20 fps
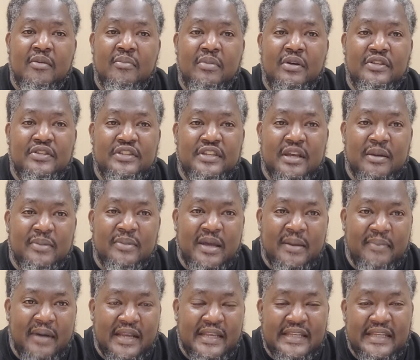But see, I'm not
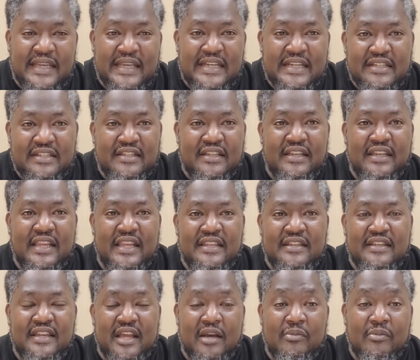about to get into the
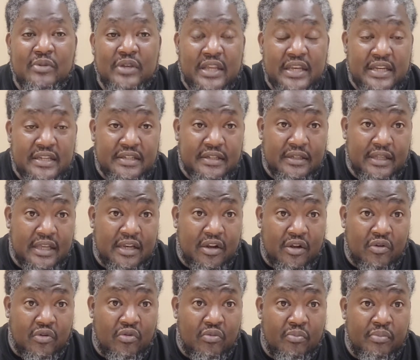lesson that I'm going to get into later
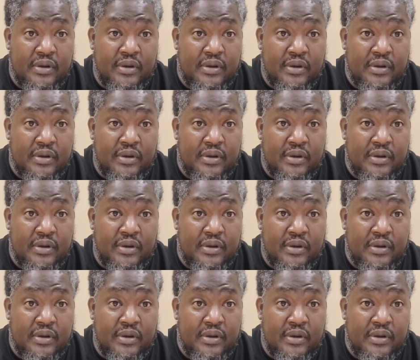on.